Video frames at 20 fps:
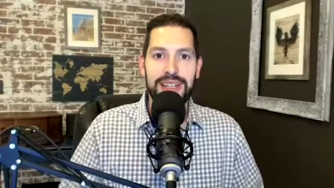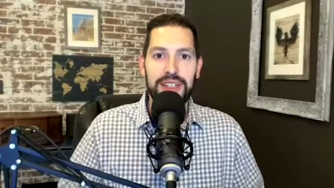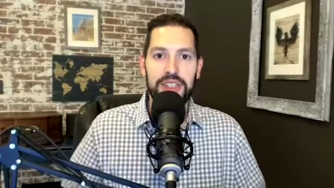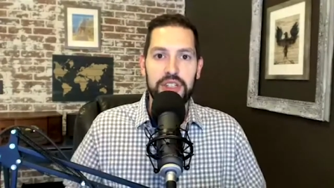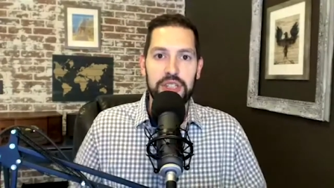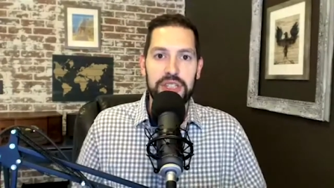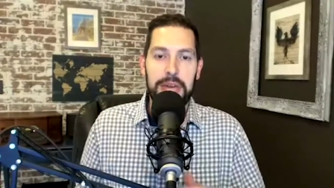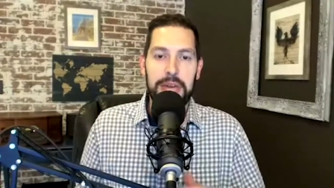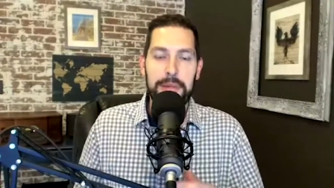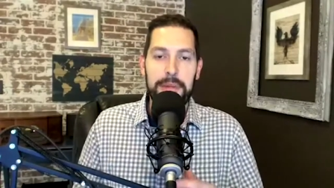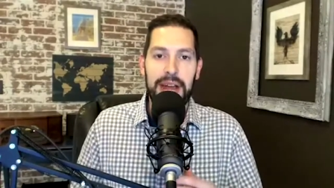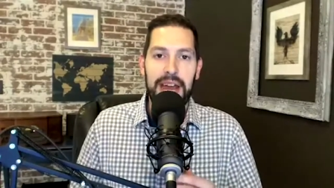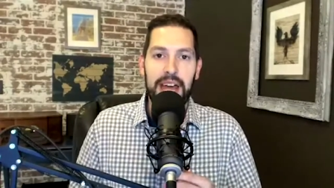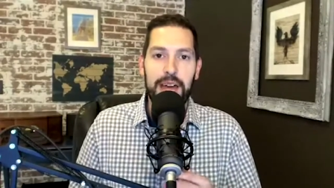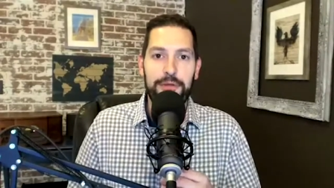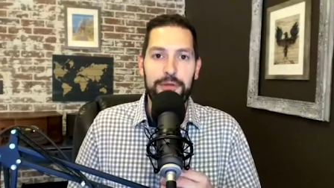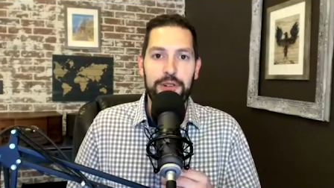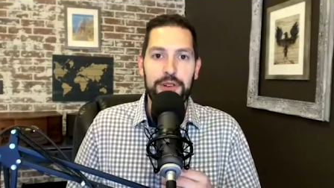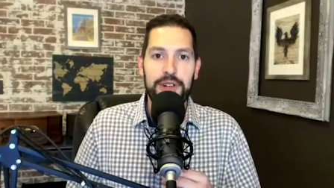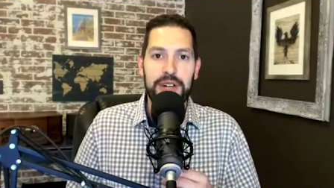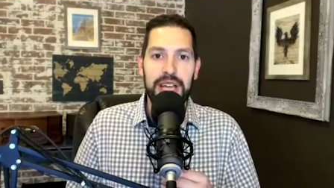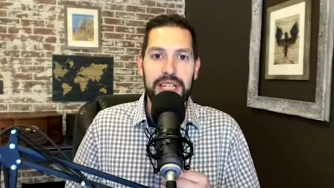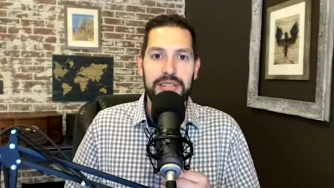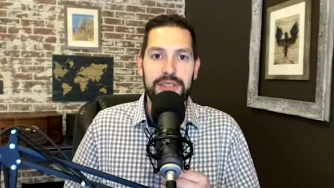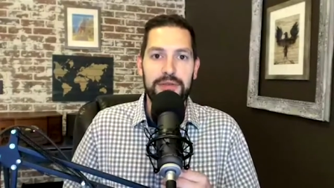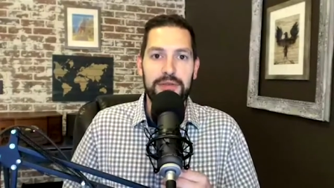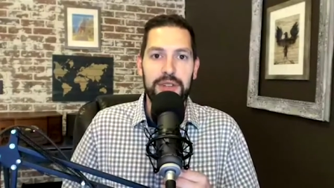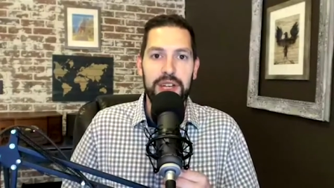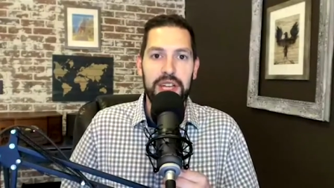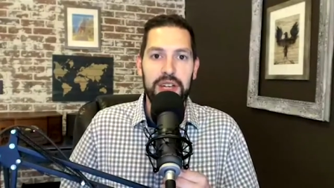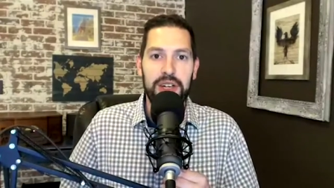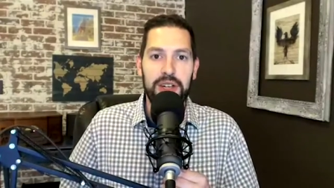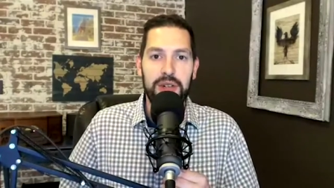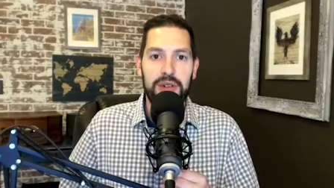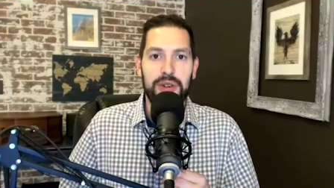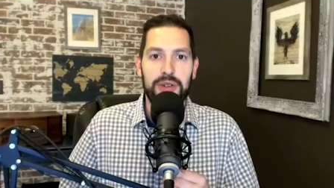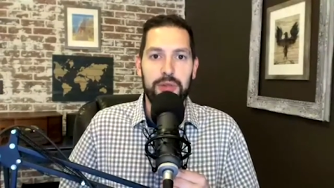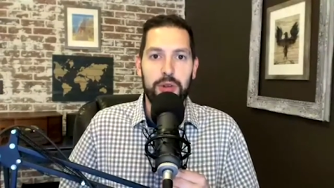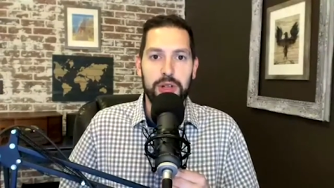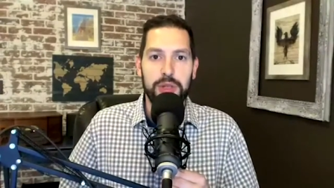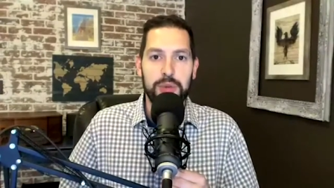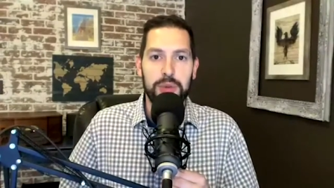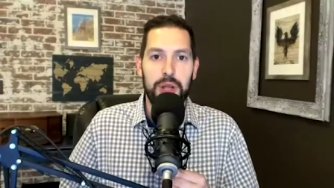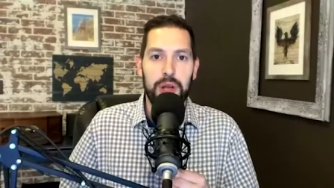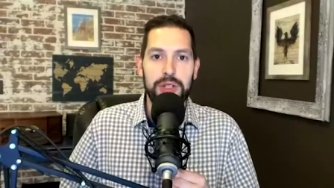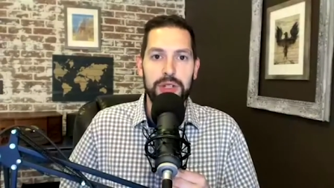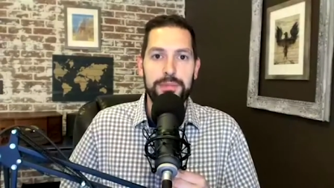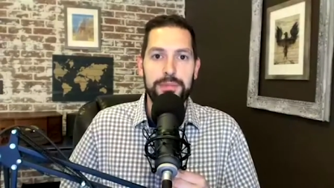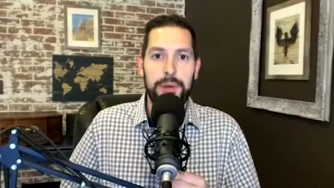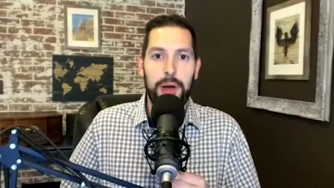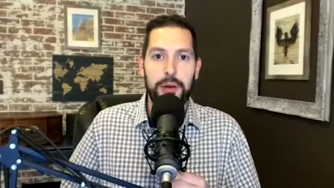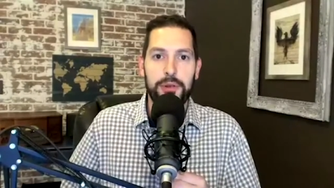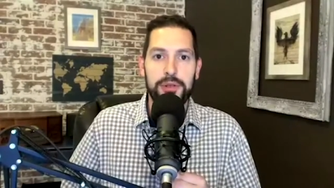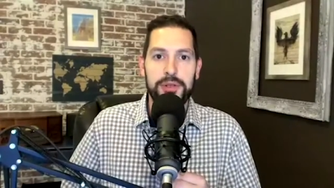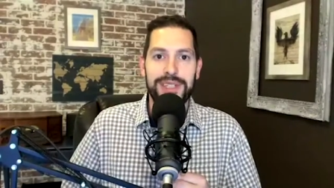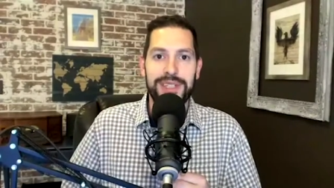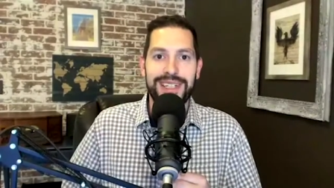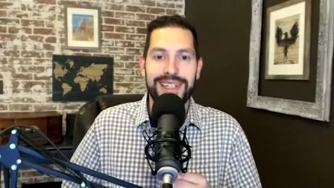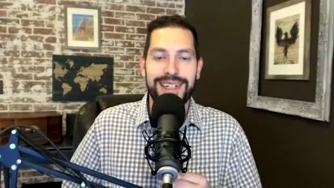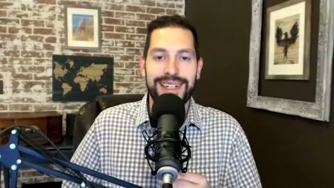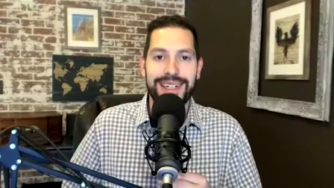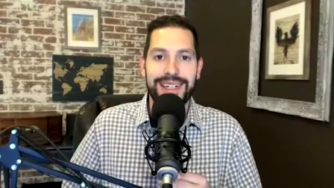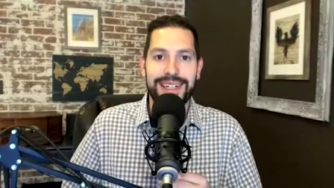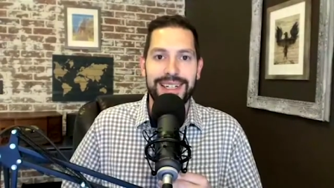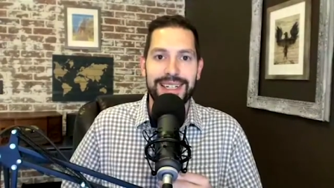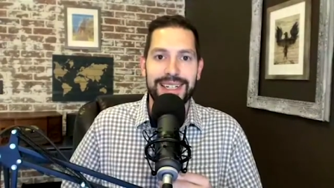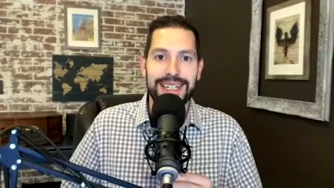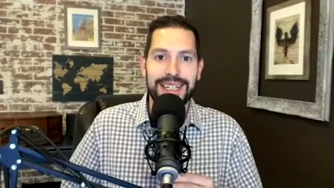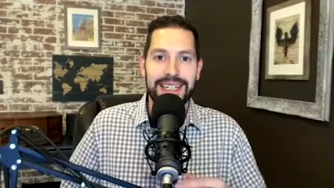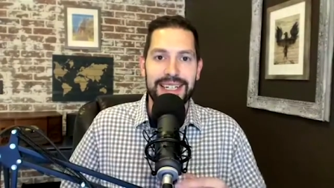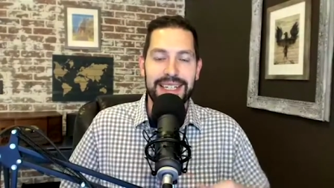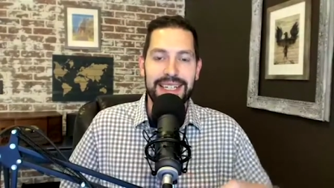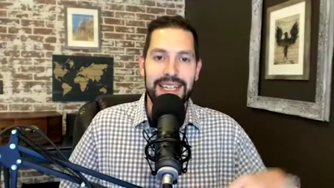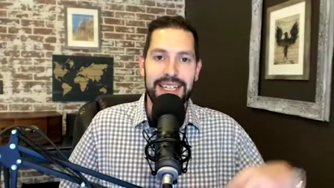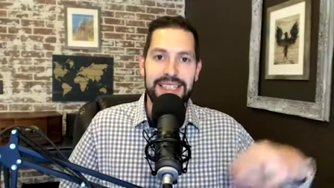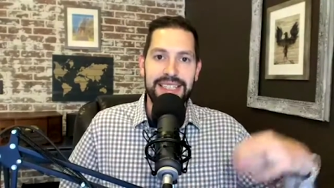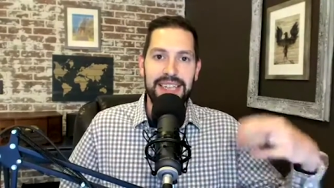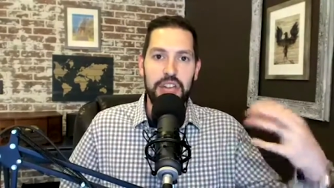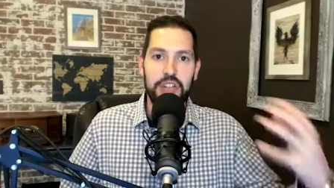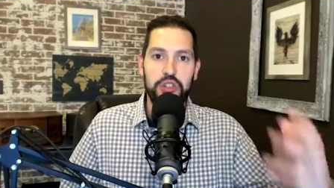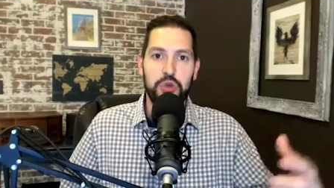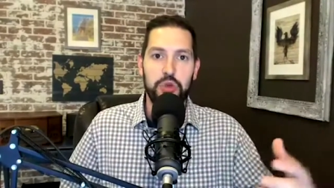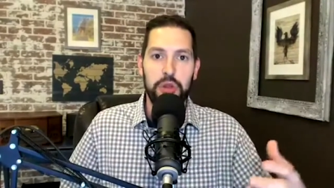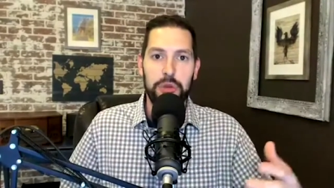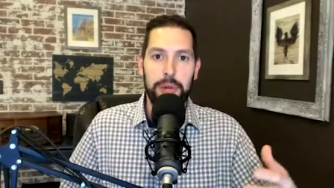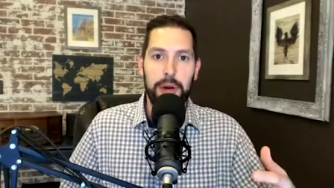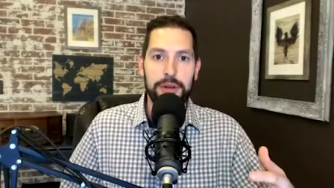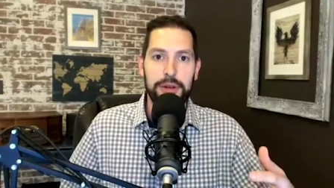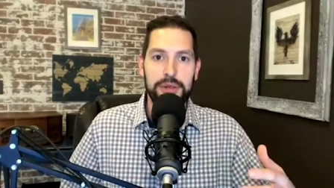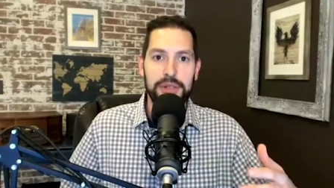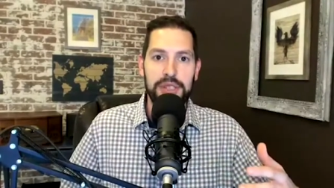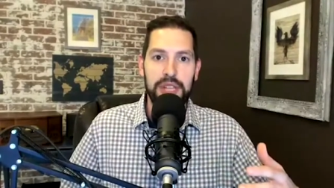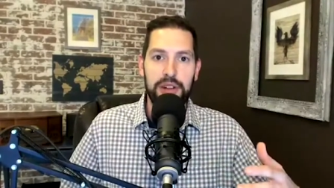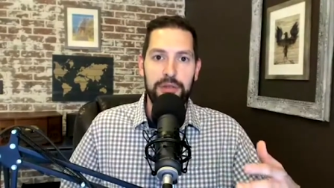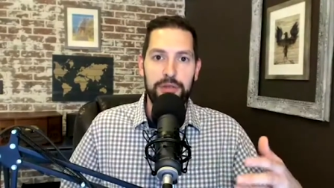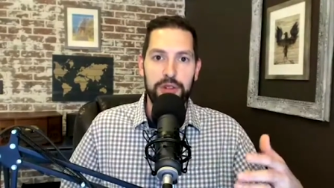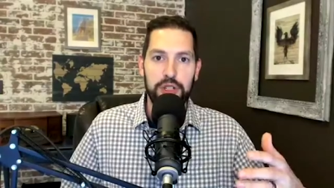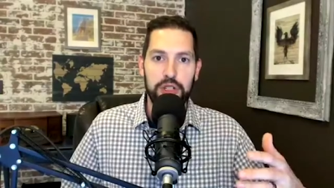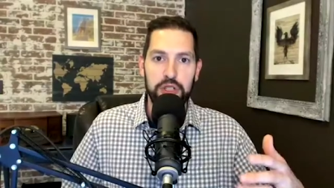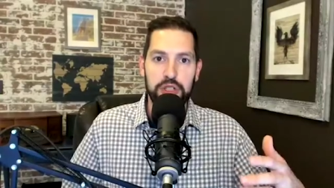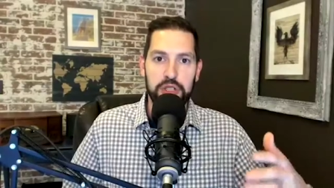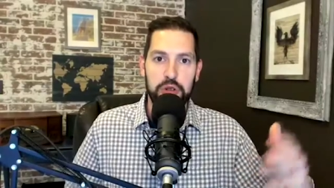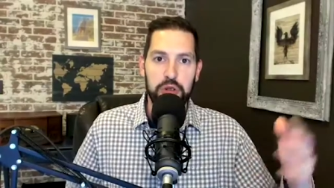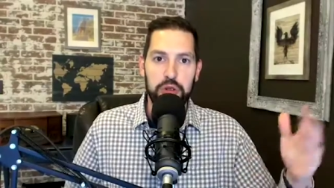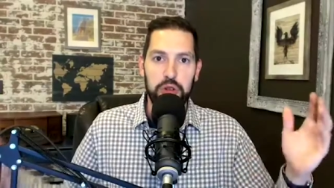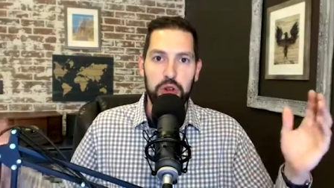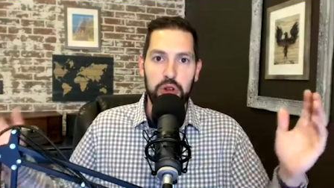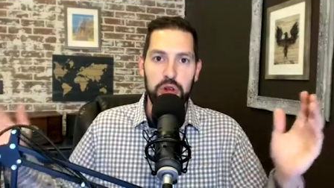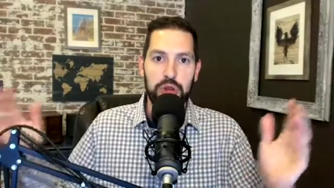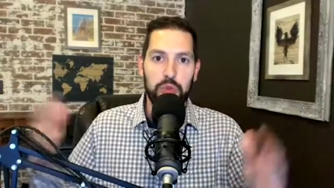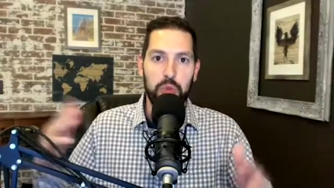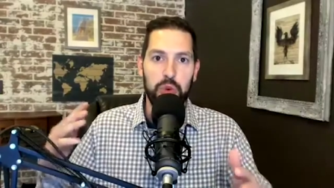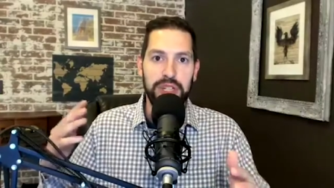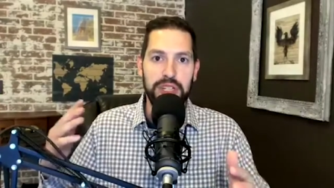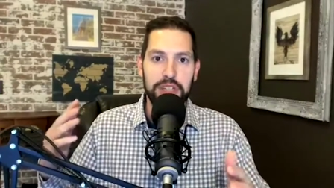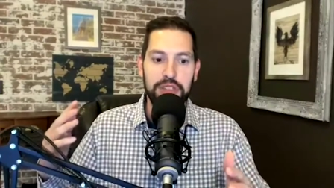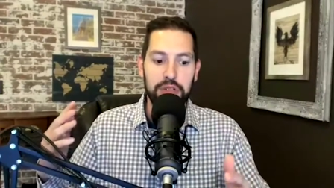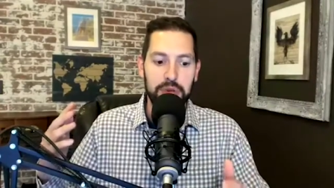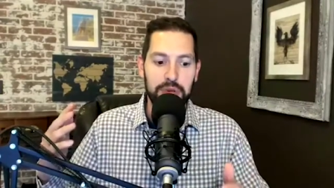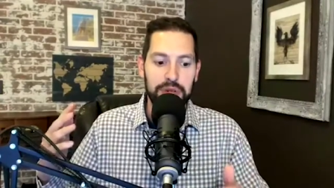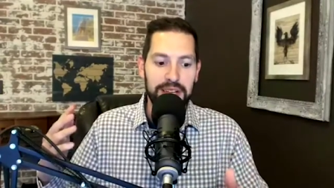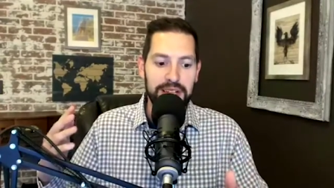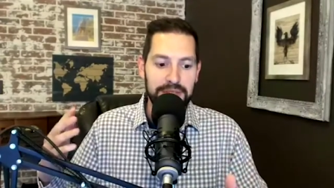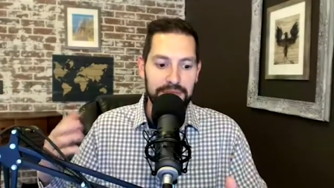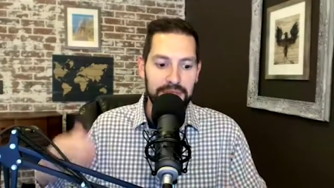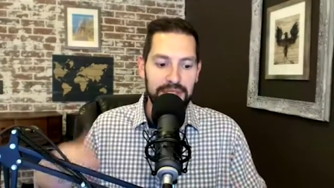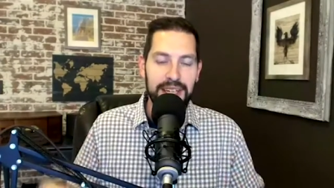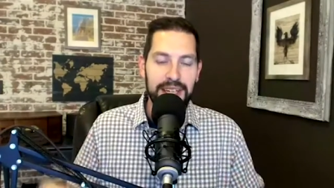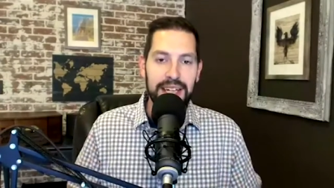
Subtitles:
Just keep an eye out for next video. Of course, we'll always post a scheduled post there for you, so you know when to tune in.